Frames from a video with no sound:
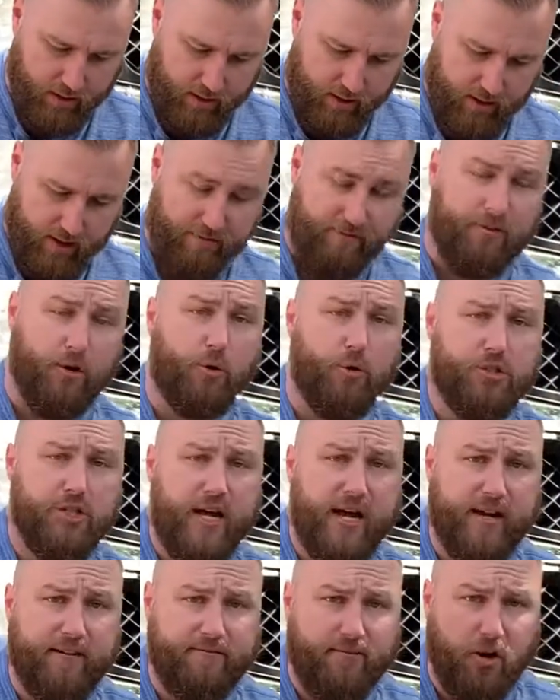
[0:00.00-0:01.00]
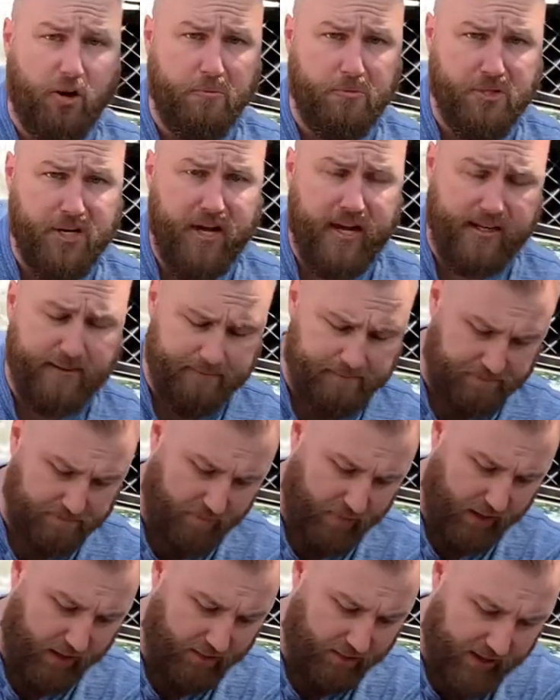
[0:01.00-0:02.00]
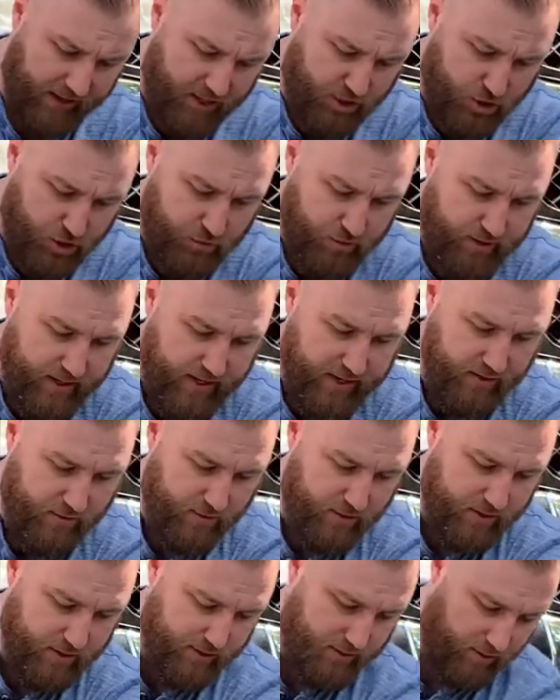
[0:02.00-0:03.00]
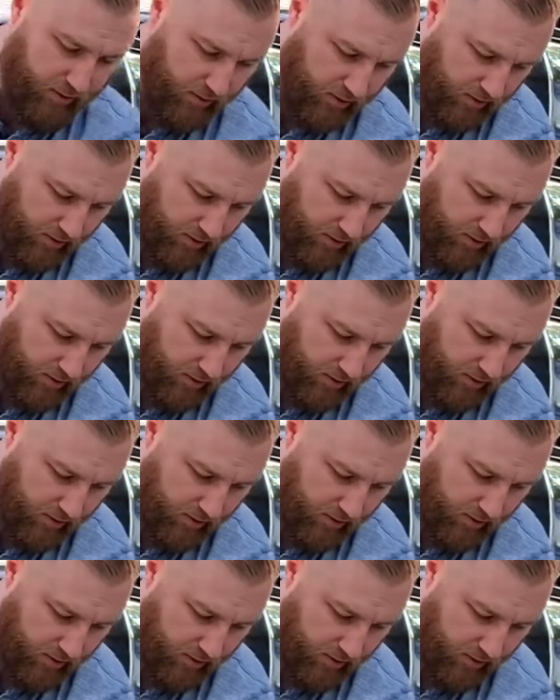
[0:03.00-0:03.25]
a floor jack, farm jack, that you get one